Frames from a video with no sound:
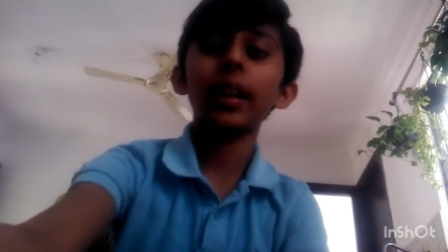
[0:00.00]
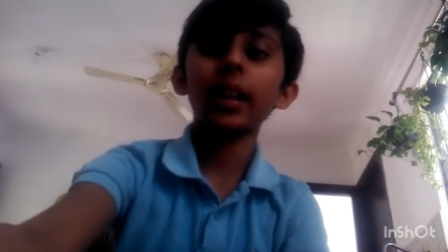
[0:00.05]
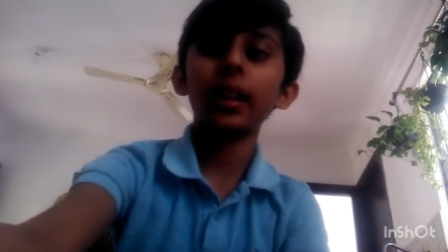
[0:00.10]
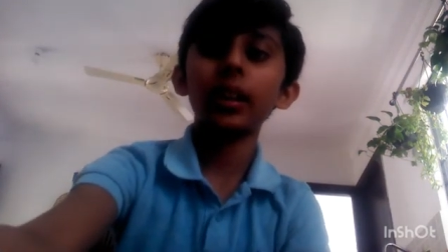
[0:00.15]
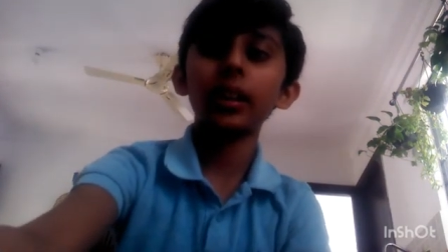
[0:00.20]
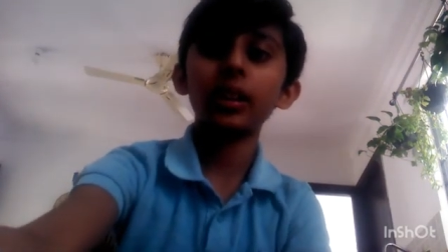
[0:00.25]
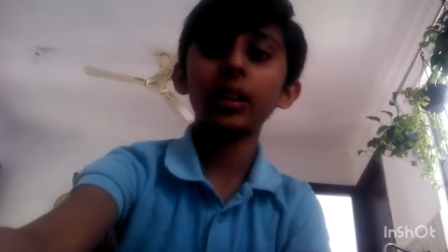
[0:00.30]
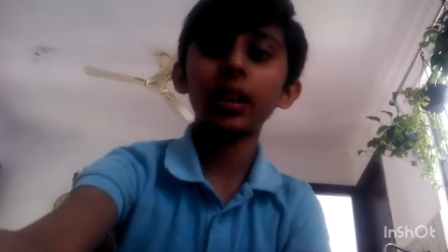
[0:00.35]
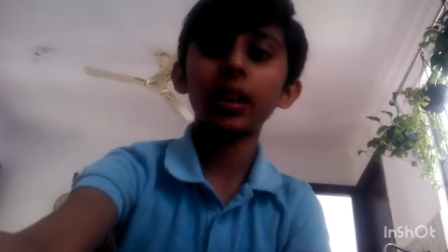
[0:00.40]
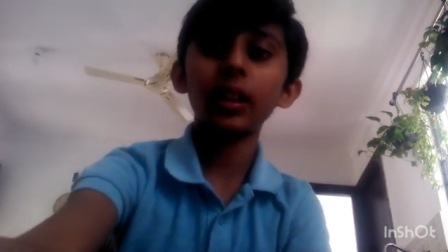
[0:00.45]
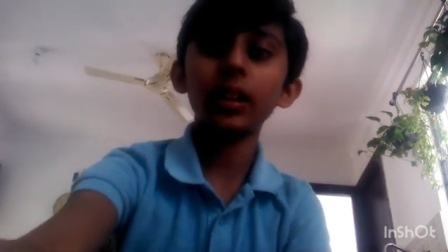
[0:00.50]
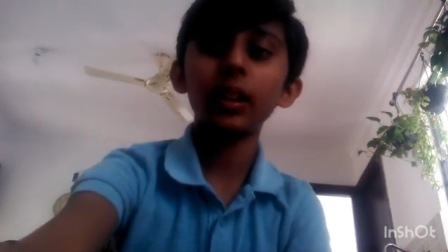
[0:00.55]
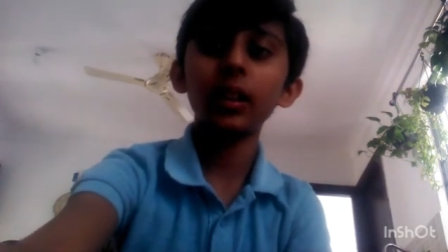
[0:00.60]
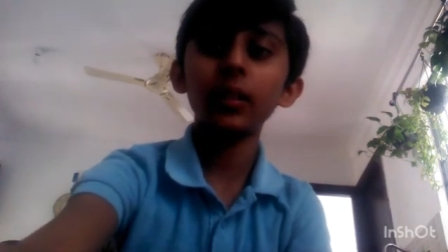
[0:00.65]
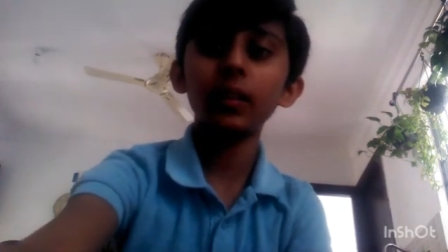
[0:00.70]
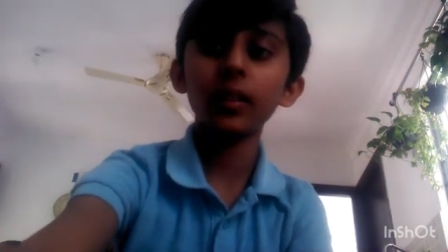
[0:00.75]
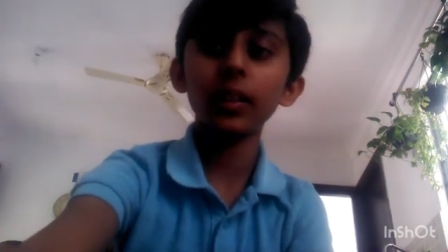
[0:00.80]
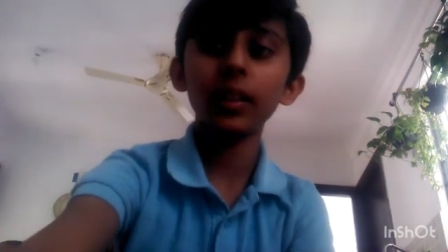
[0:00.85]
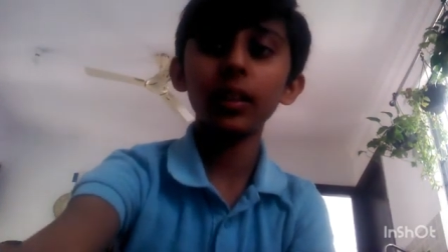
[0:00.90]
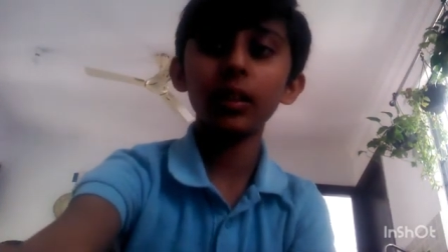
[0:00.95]
and share
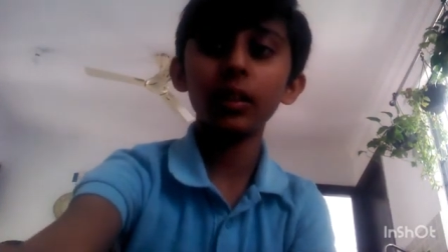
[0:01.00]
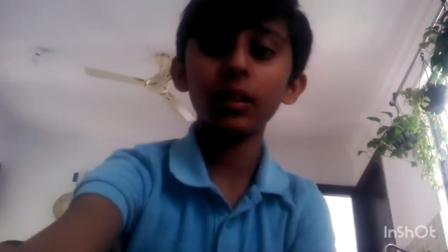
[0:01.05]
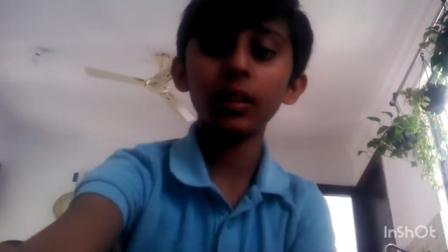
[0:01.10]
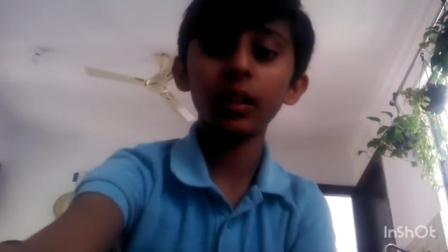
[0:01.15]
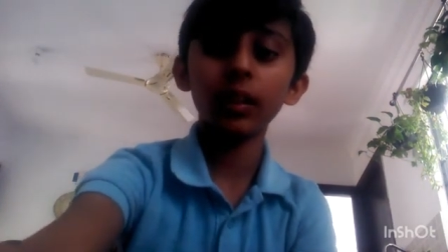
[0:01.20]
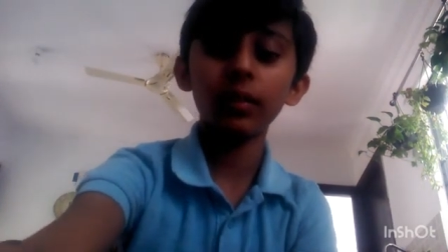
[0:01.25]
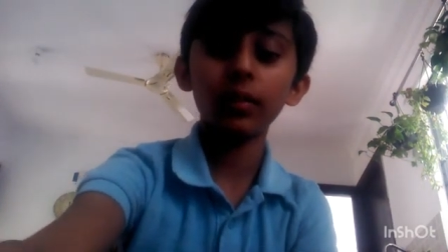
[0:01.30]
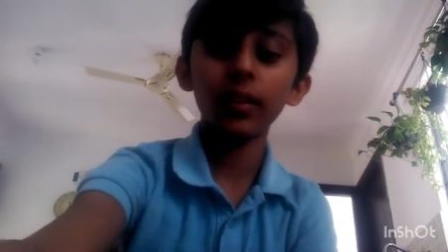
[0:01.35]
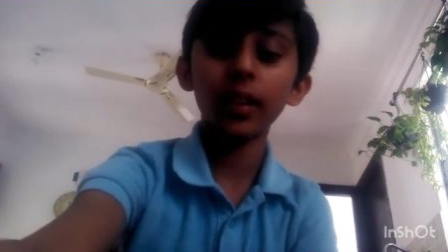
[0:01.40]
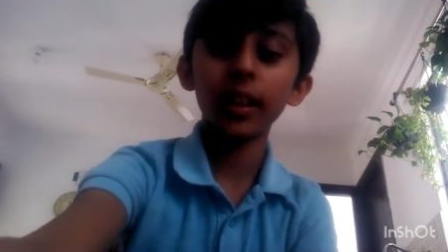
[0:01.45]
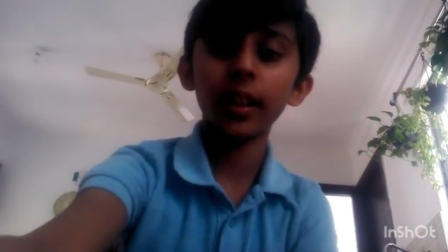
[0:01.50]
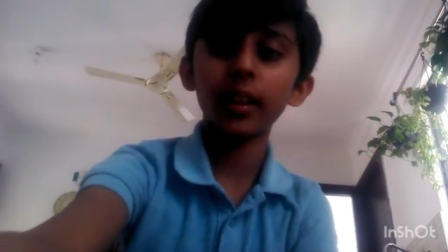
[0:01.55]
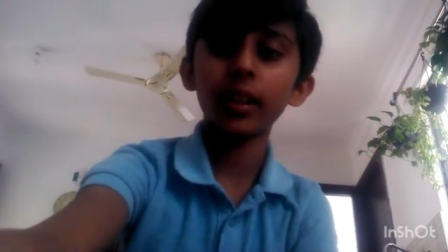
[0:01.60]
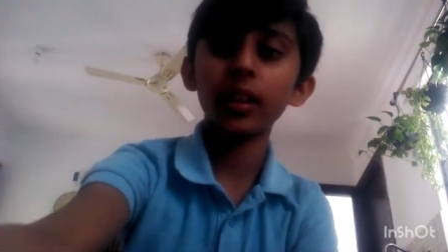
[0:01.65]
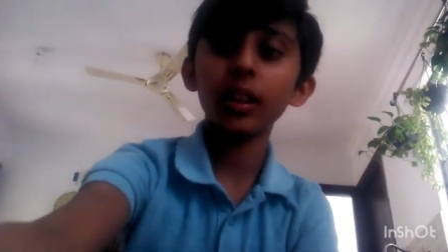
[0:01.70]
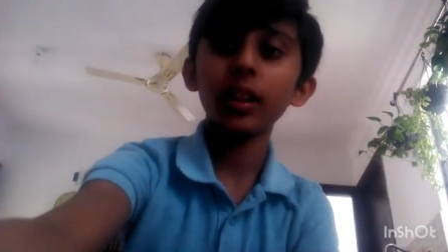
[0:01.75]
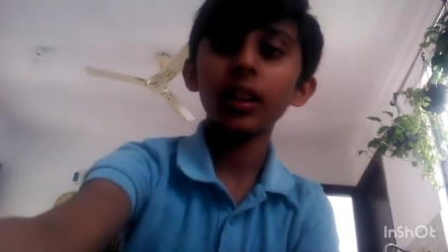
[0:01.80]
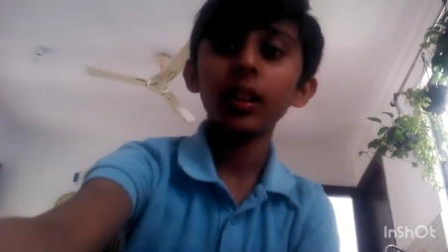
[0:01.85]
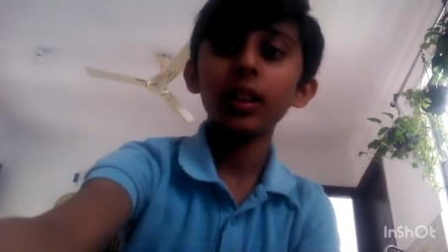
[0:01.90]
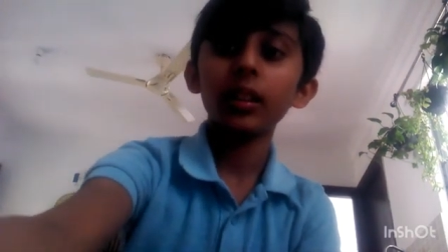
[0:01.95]
this video to your
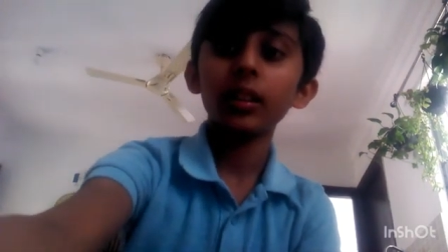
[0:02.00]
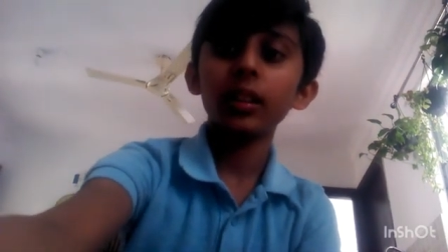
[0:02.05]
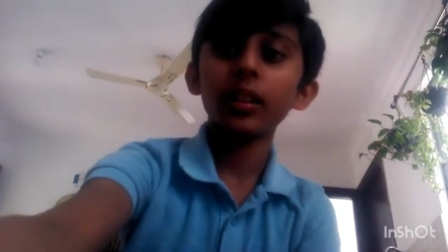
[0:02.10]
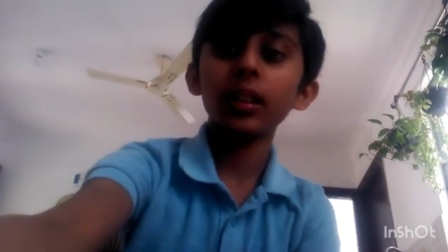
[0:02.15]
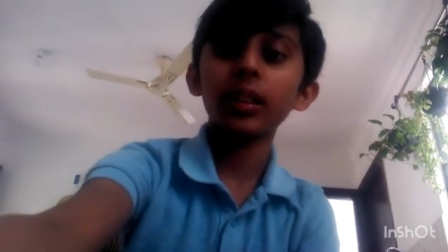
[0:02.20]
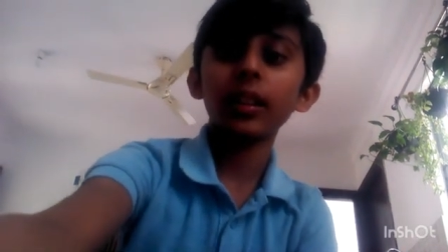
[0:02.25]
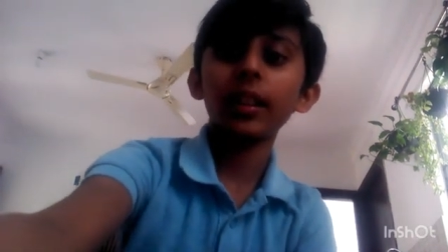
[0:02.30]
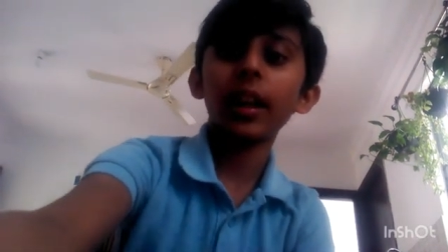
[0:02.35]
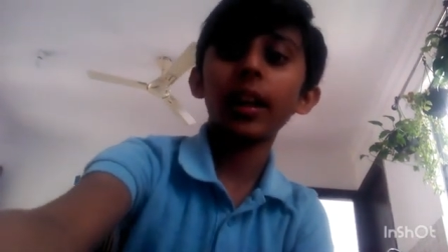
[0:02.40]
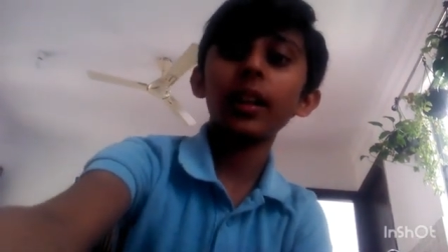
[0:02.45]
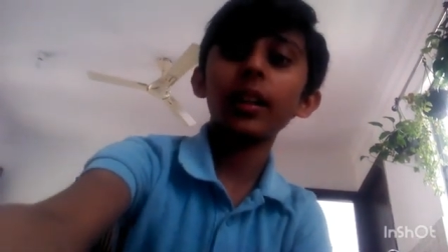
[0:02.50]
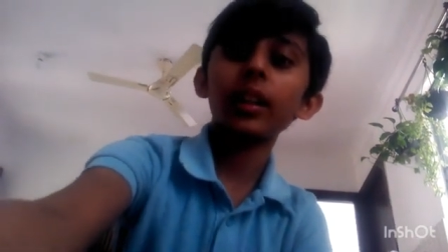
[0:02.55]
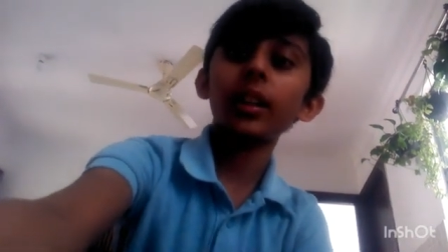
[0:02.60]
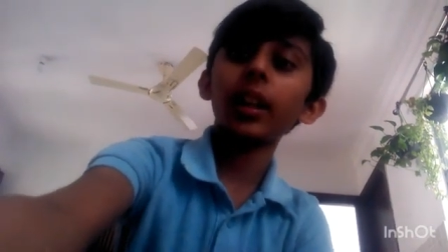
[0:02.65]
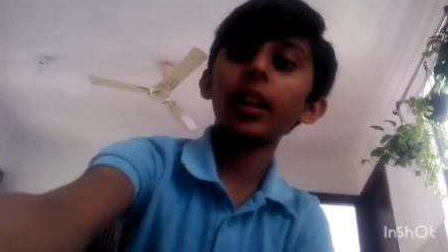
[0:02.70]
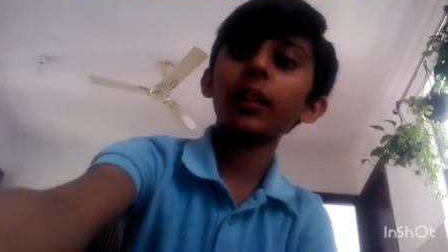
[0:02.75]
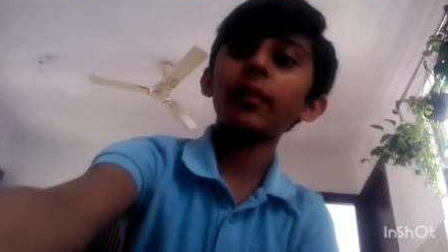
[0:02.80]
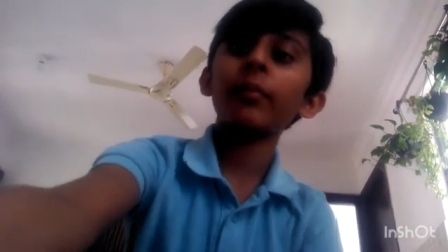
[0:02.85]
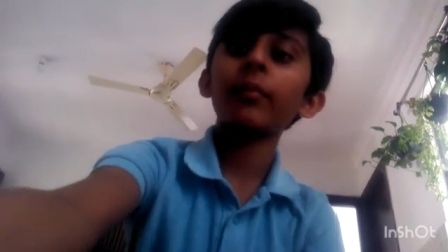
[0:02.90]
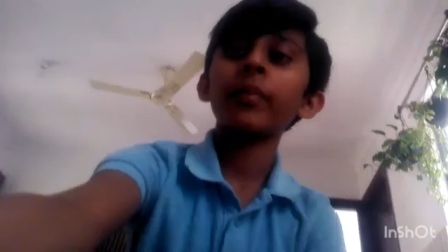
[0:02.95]
friends. Till that
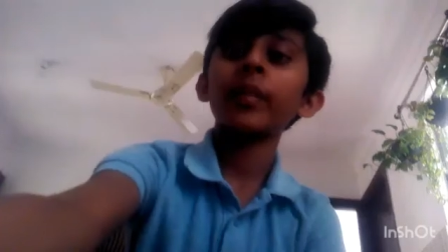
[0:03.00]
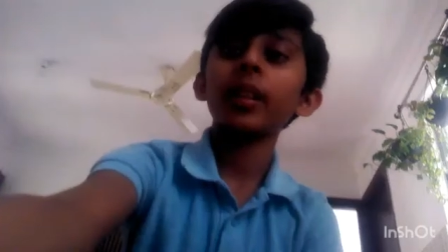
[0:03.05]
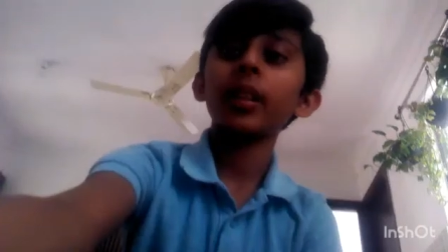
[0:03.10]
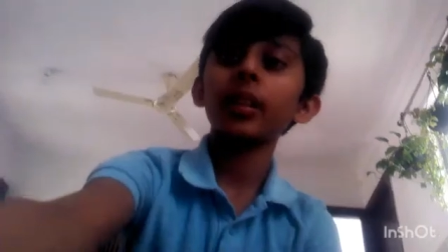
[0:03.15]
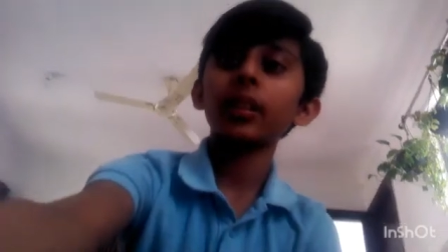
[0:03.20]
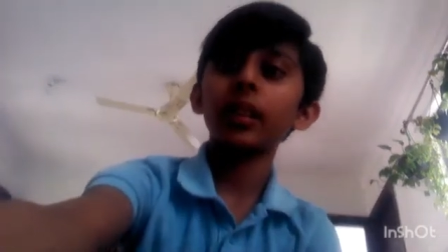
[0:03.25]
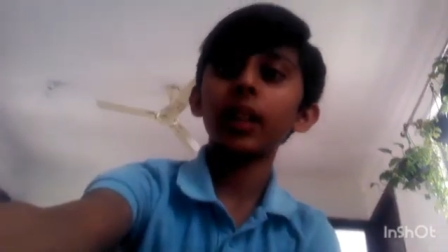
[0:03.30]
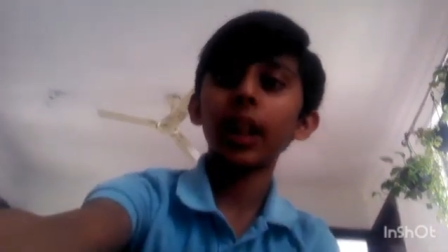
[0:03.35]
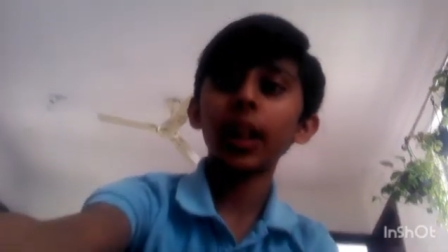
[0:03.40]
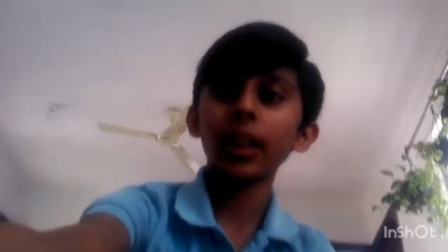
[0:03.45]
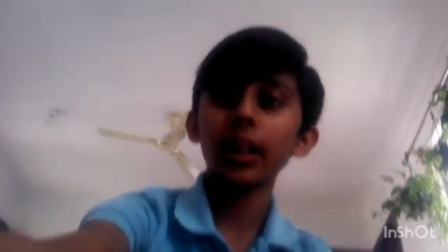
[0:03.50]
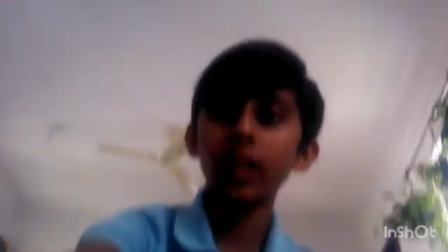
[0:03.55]
time, thank